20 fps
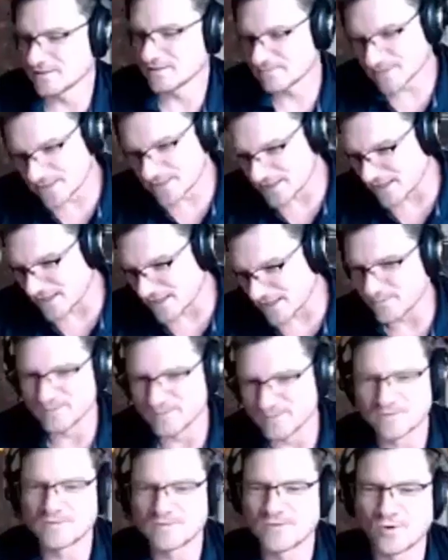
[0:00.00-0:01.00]
the same
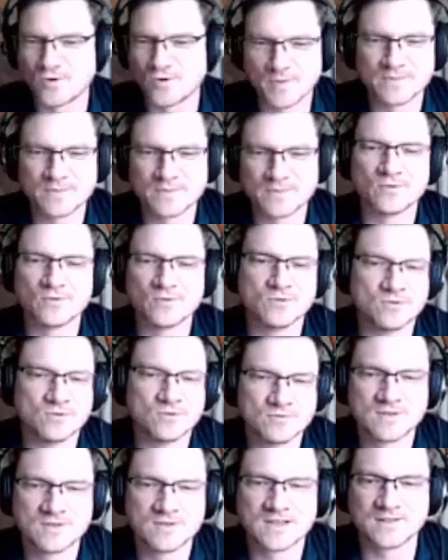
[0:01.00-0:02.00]
4 people
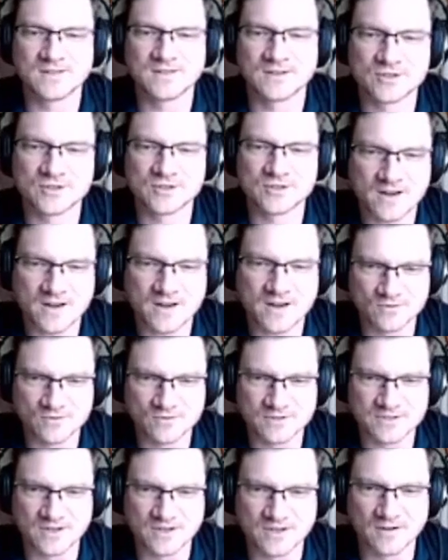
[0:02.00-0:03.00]
in the chat all the
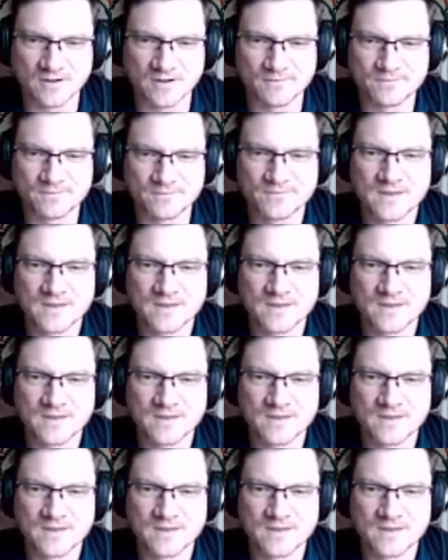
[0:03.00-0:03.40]
time.